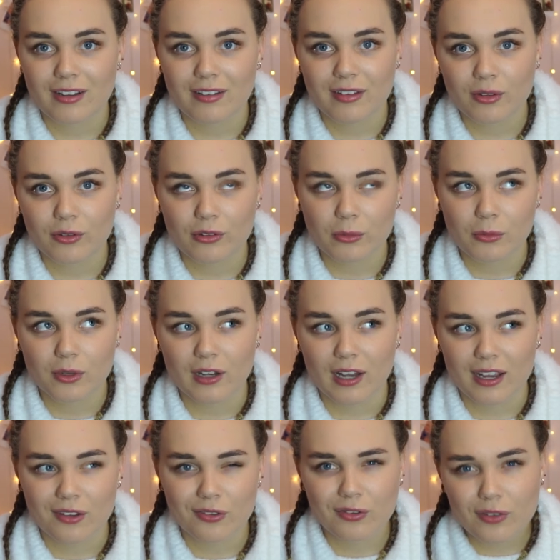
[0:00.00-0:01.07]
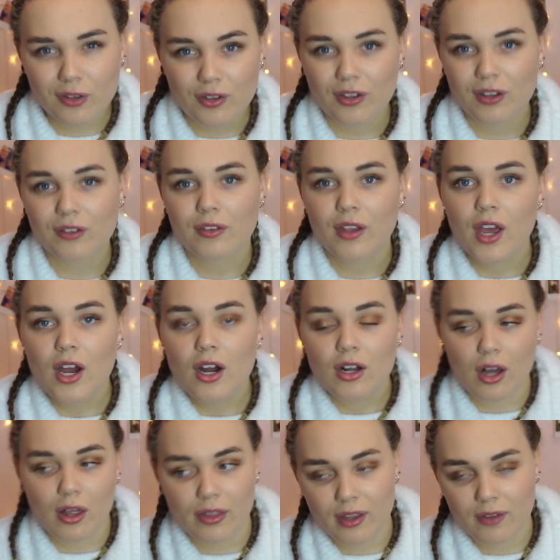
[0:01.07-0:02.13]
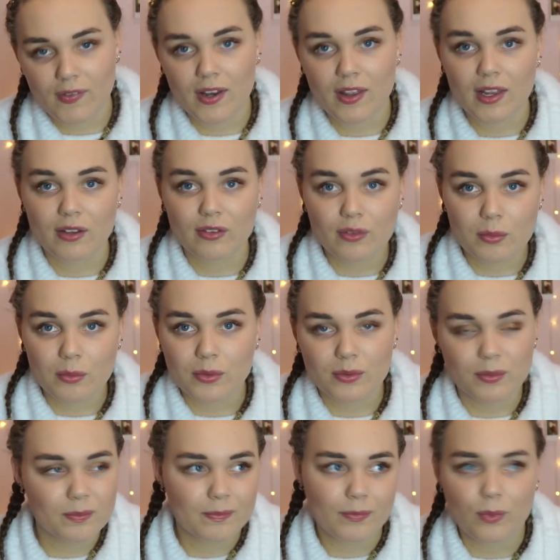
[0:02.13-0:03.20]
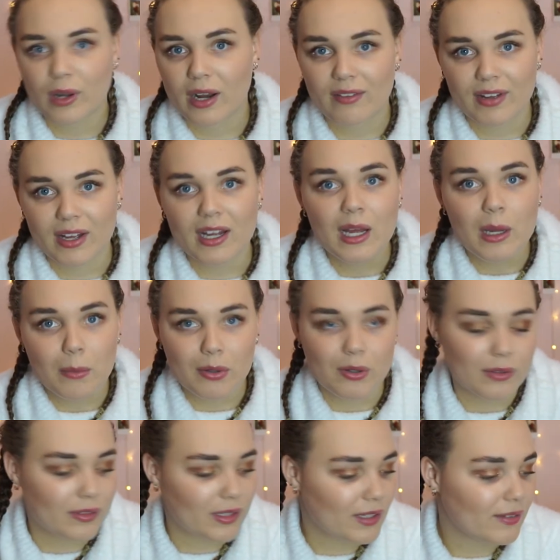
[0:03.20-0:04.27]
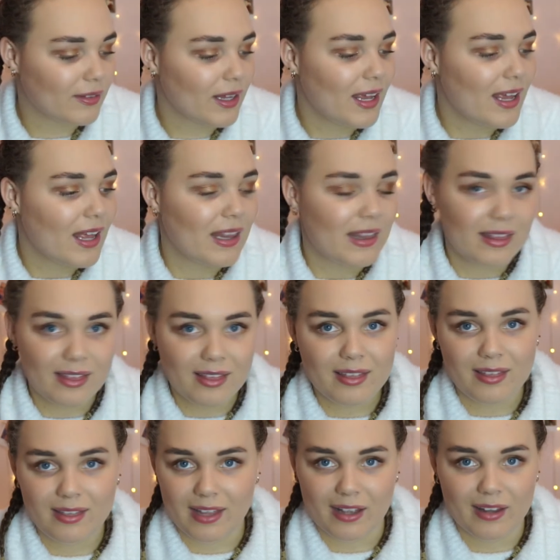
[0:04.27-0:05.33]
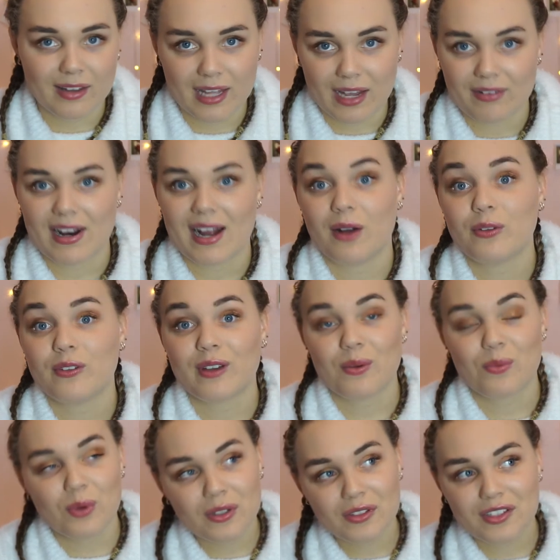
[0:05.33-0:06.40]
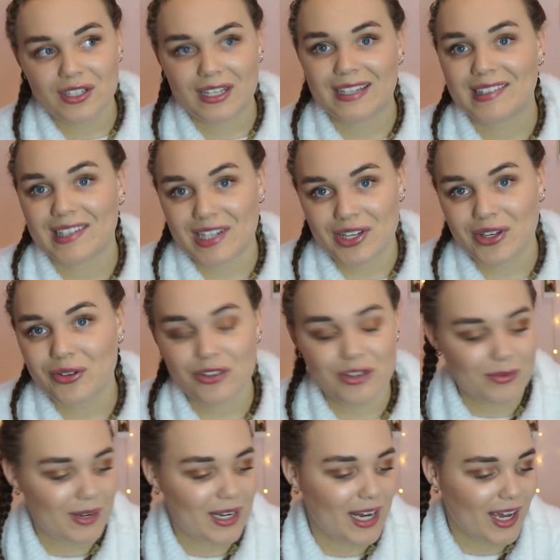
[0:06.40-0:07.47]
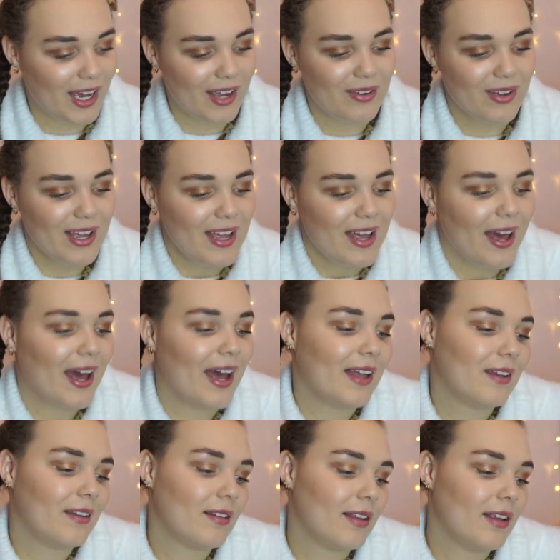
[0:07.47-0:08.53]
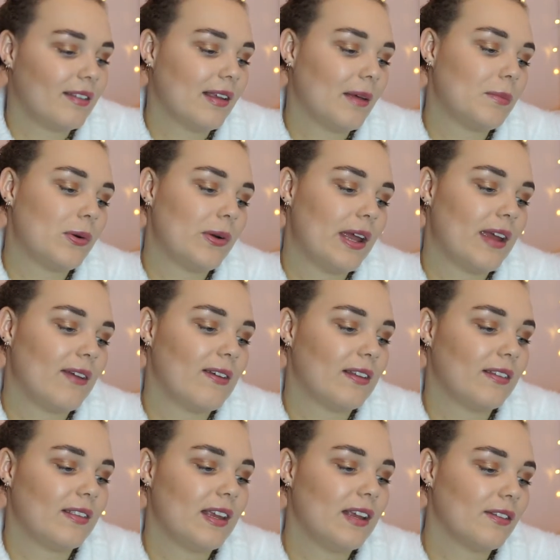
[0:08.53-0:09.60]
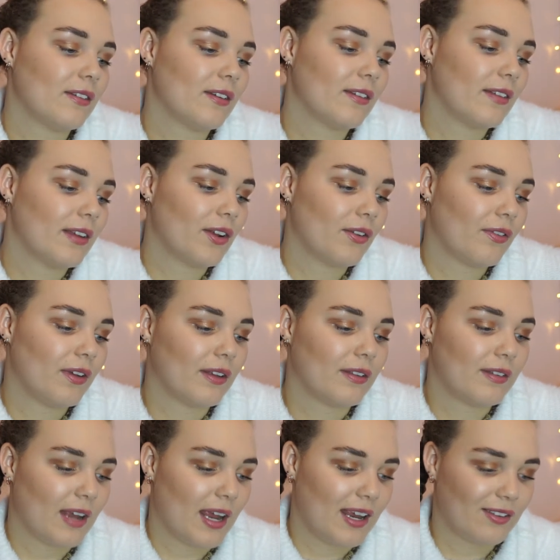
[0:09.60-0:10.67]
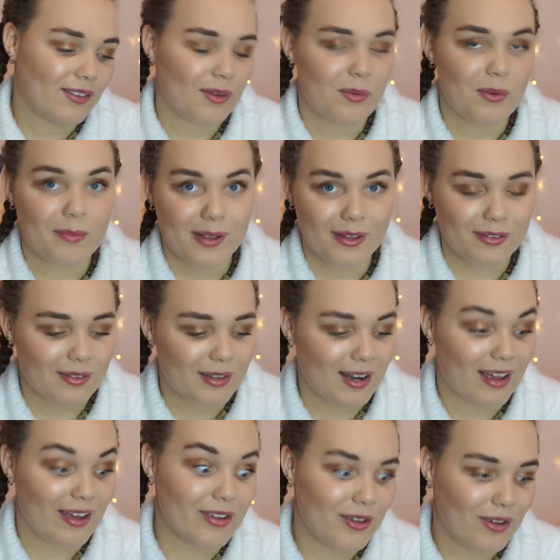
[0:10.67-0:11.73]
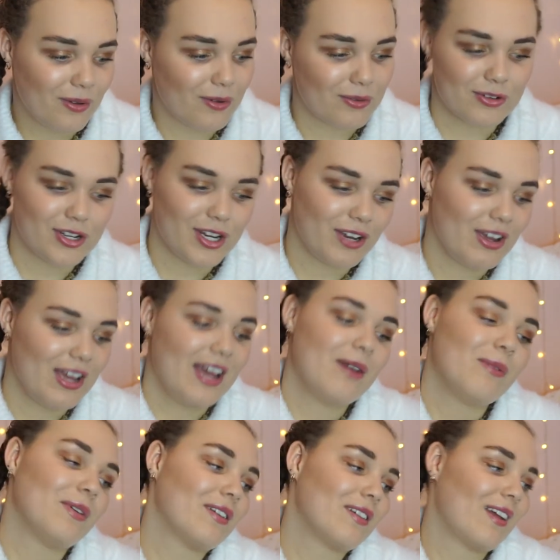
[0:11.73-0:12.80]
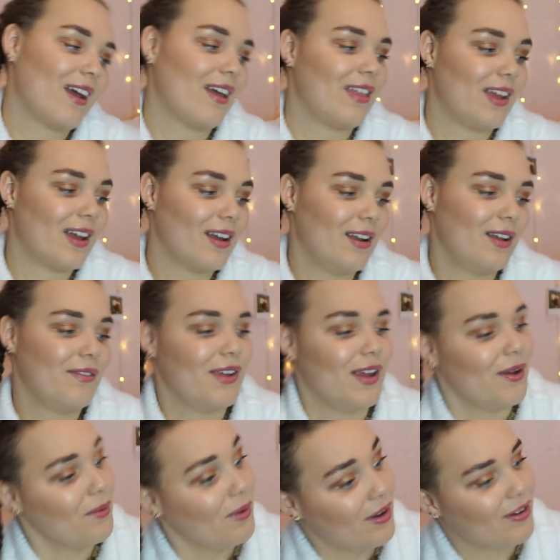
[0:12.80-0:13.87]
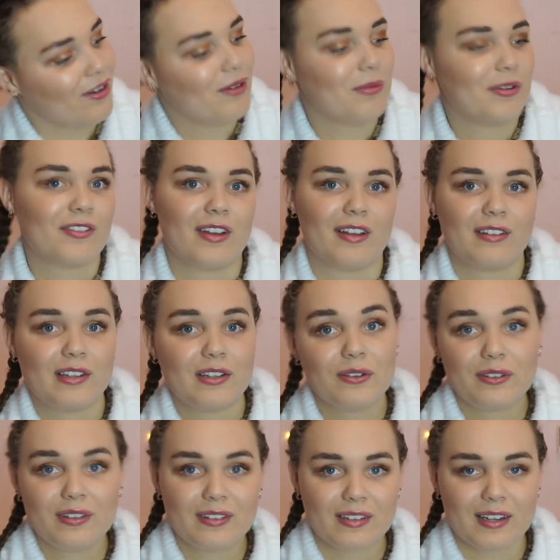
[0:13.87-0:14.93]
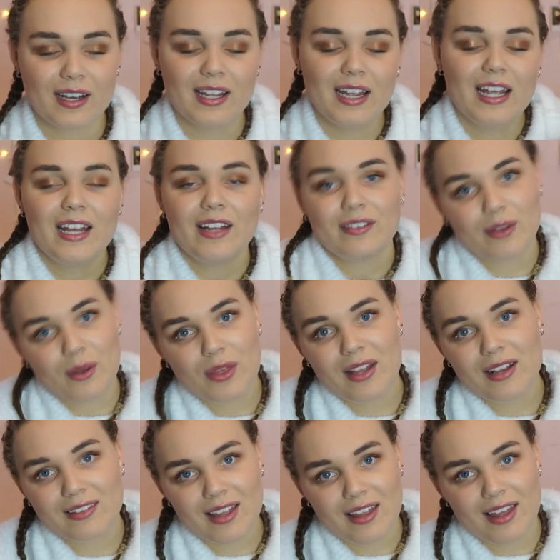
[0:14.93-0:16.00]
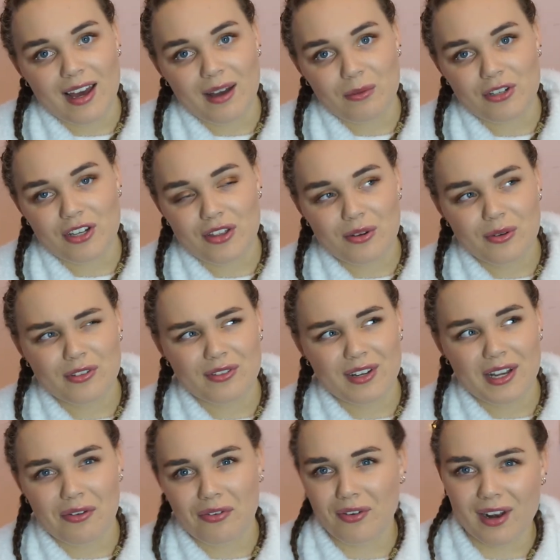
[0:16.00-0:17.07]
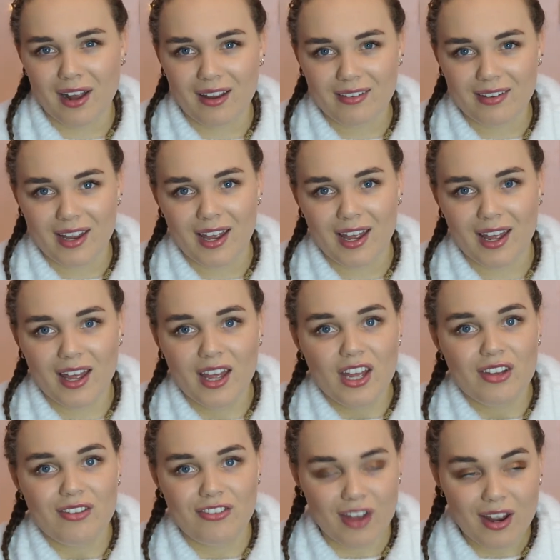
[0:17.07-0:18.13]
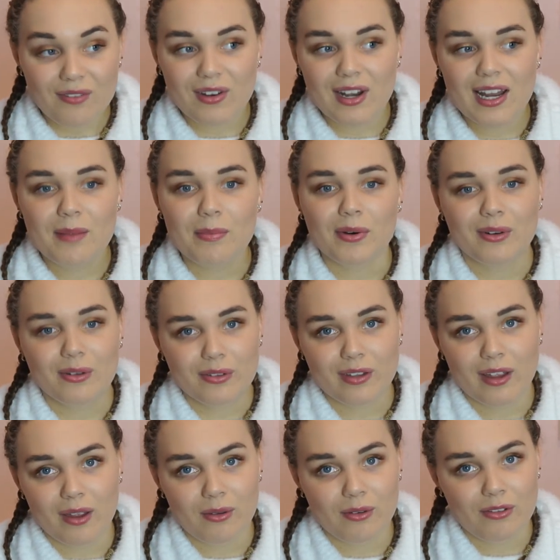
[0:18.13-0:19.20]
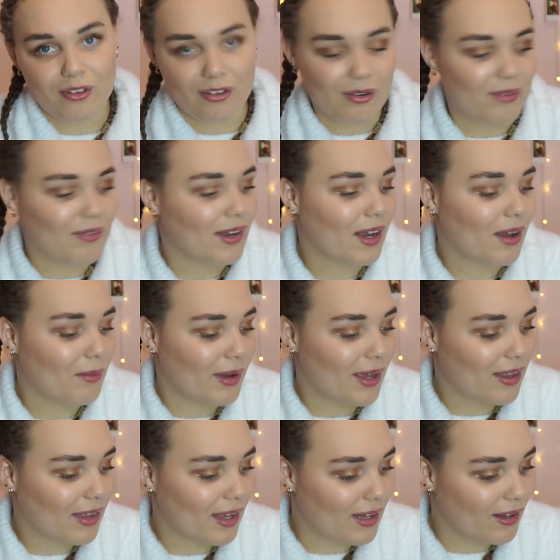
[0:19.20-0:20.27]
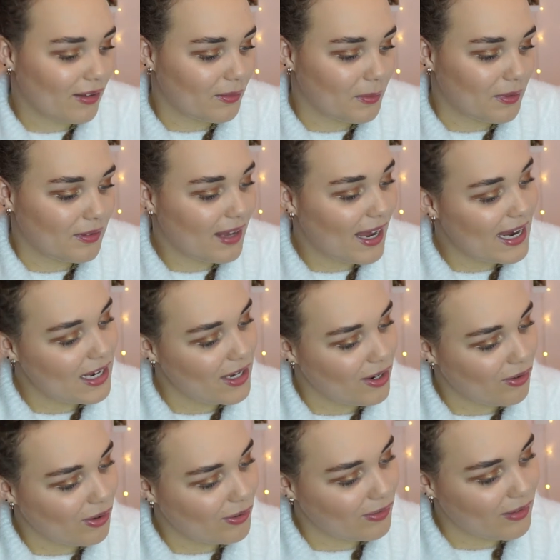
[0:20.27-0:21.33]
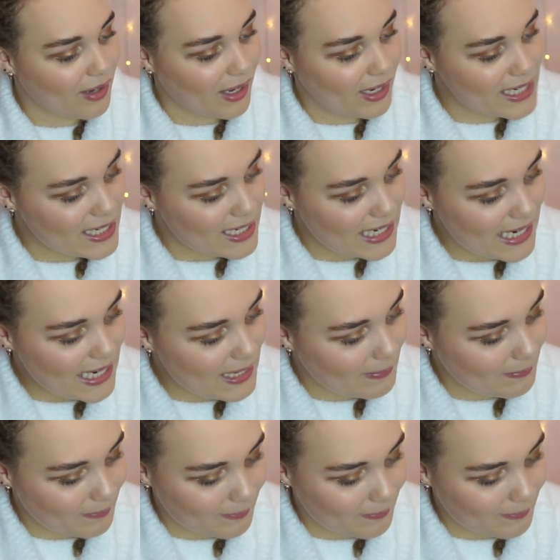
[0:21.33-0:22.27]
until someone like stutters, can't think of anything, stumbles, whatever, pauses, that they're out. So I want to do this in a YouTube video, and the example here is things not to say on a first date. So one person said, "I googled you." One, "I think I love you." One, "You're much nicer than your sister." So things like that, which I thought was a really fun idea generally, but also to do a video with. And this was €8.90.